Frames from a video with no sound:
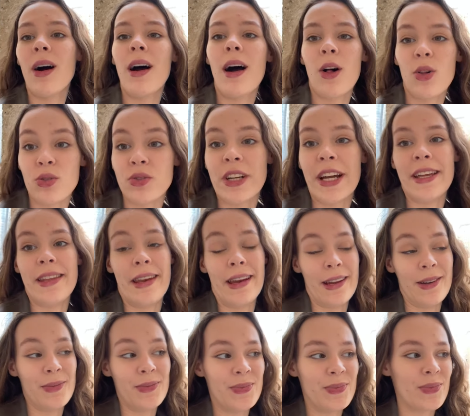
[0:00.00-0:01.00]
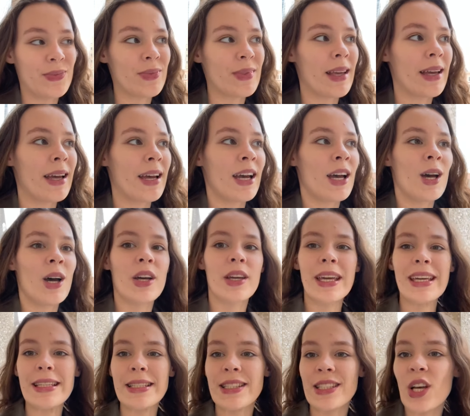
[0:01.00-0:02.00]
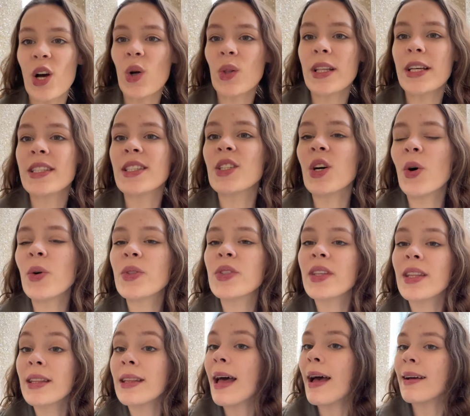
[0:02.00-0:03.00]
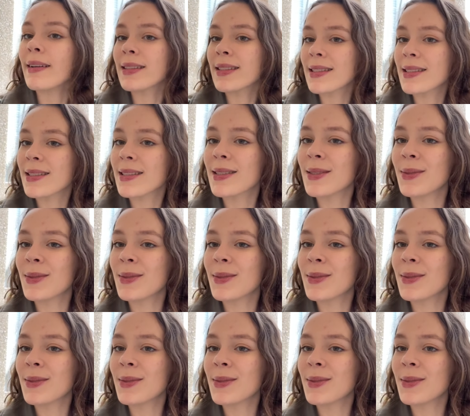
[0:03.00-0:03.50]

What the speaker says: already. Okay, so let's go to the next